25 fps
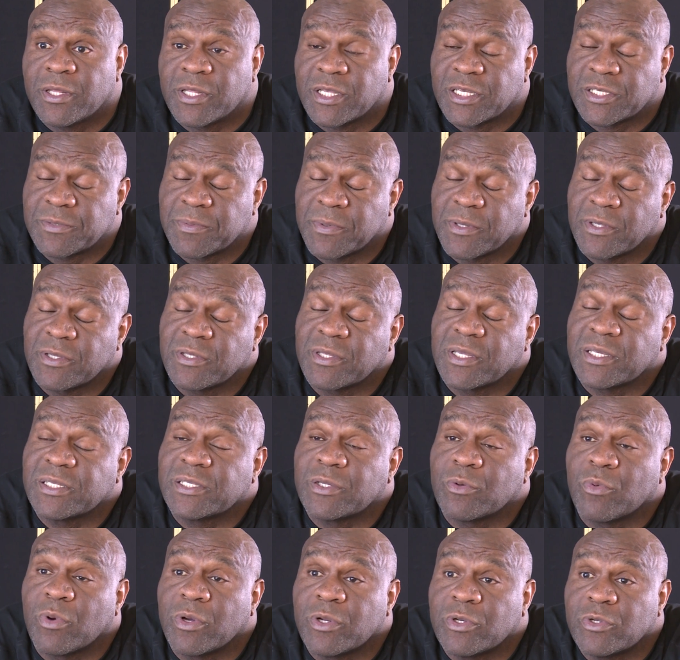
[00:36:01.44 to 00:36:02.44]
this many. They
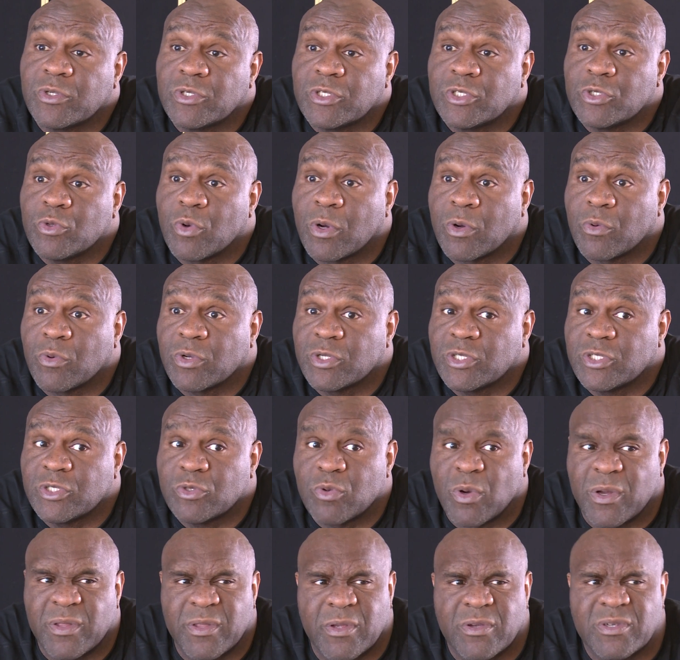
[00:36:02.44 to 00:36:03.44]
said, what did you want, what did
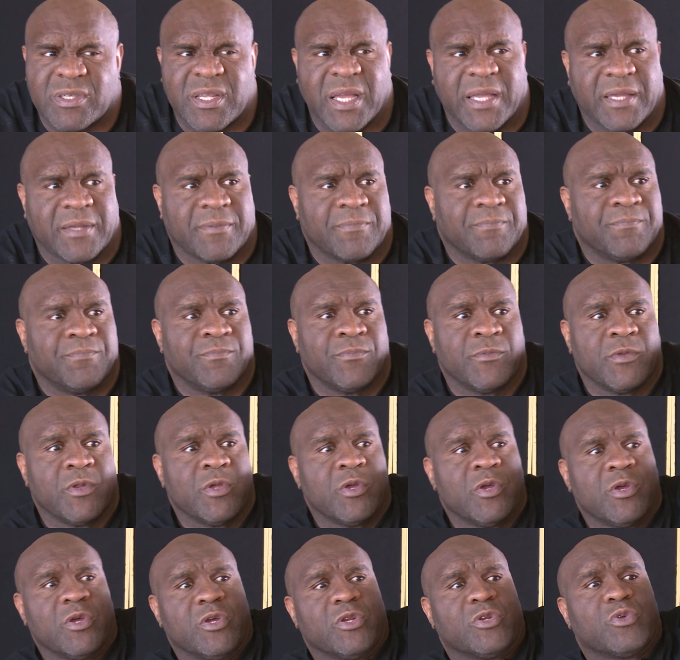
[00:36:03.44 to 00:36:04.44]
you want? And there was like
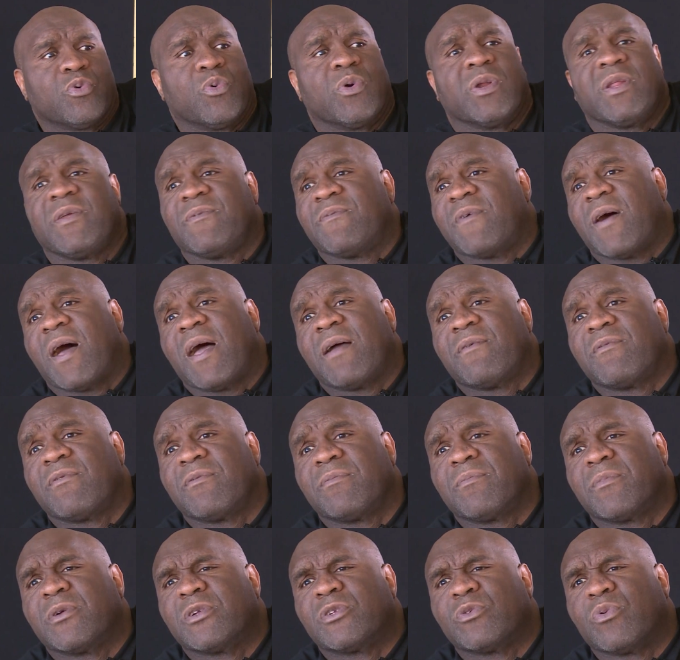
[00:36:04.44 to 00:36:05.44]
25
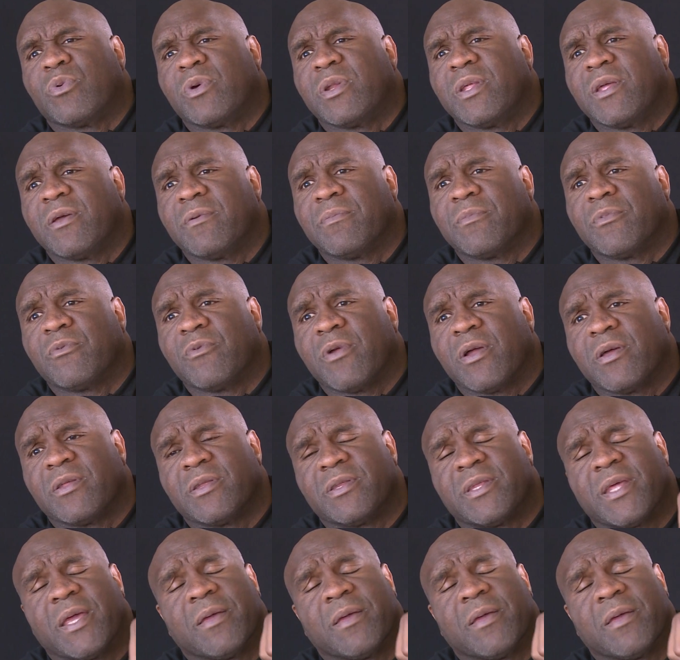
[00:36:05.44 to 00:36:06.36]
of them or 20 of them around the